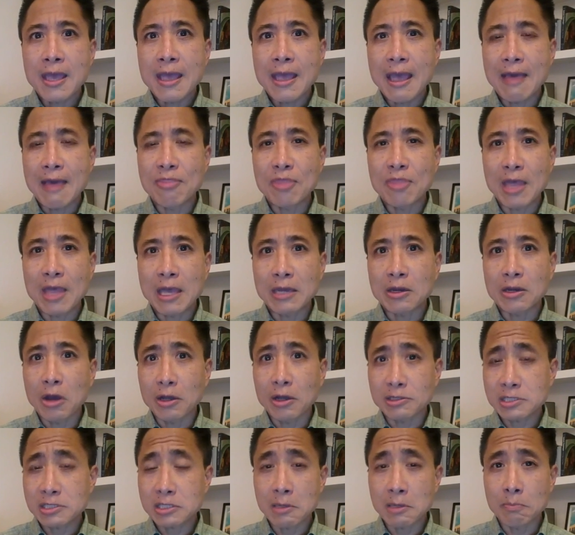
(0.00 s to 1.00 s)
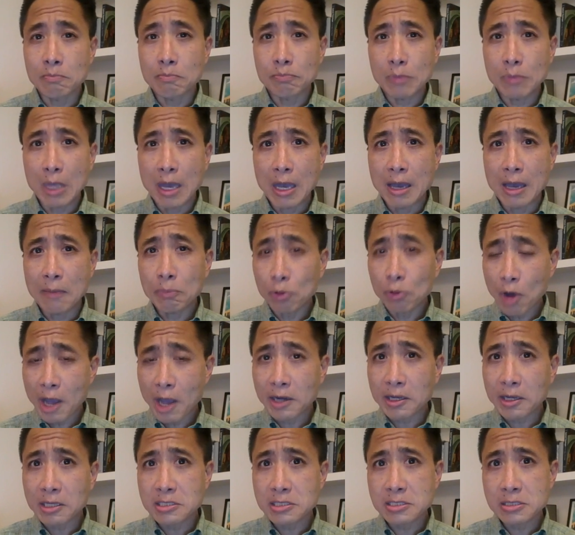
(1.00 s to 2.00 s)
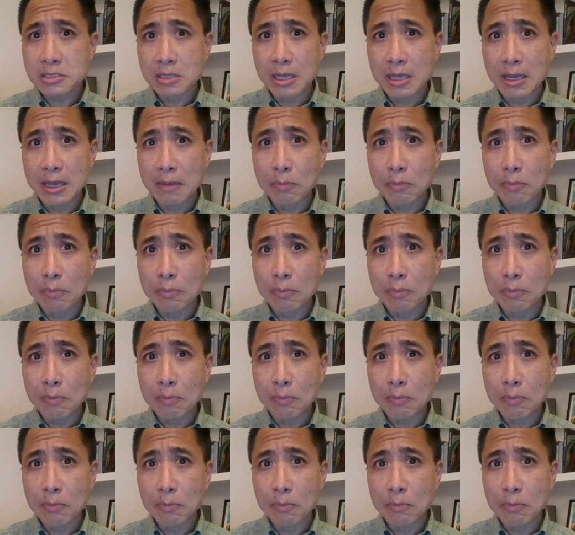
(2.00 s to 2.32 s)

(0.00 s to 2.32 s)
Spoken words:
and then on some products,